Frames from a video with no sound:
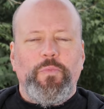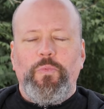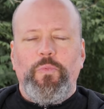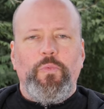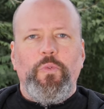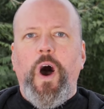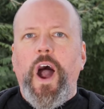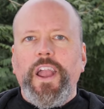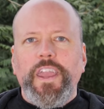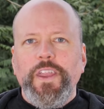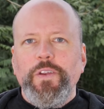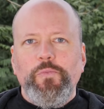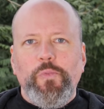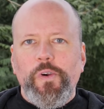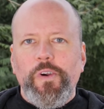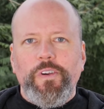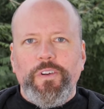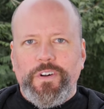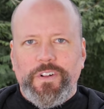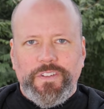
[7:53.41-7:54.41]
rocky
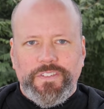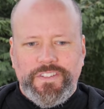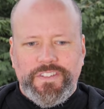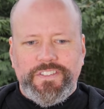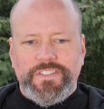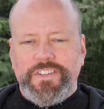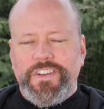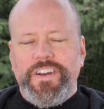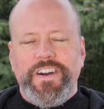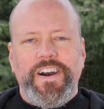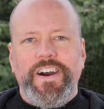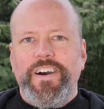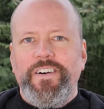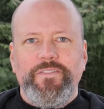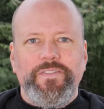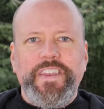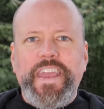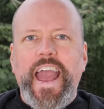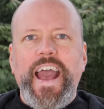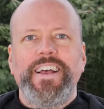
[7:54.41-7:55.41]
worlds, uh,
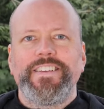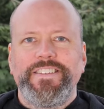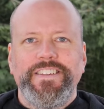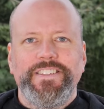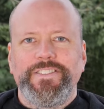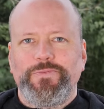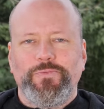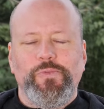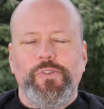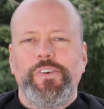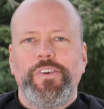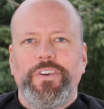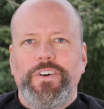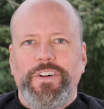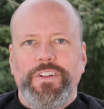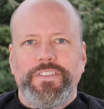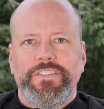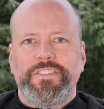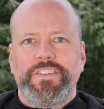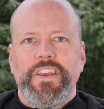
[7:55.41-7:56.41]
gaseous
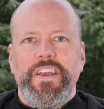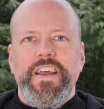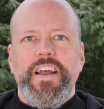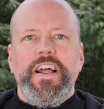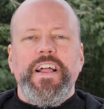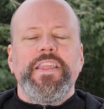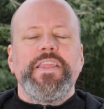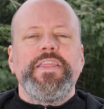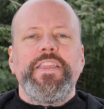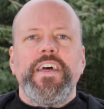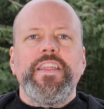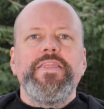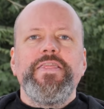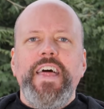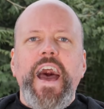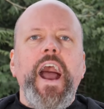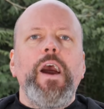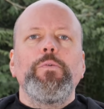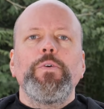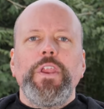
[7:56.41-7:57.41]
worlds, then
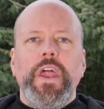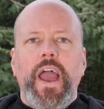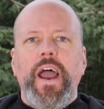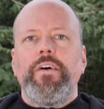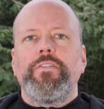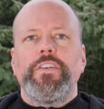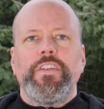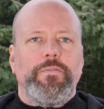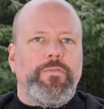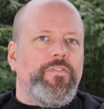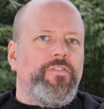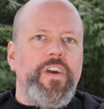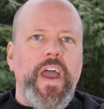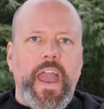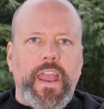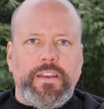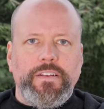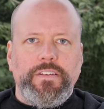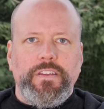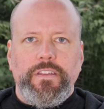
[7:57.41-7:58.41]
that would have an
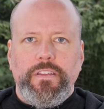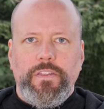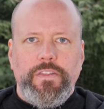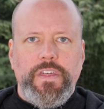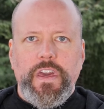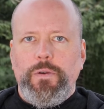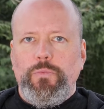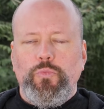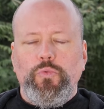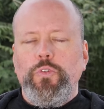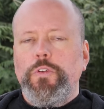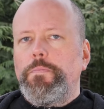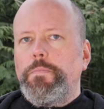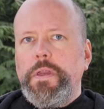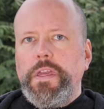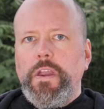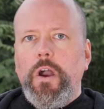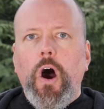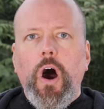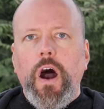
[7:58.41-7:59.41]
effect that would
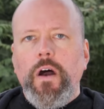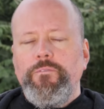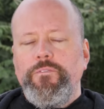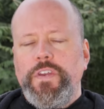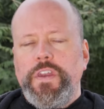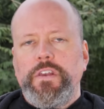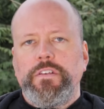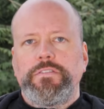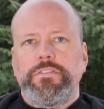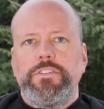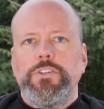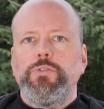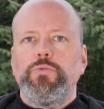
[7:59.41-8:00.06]
be obvious.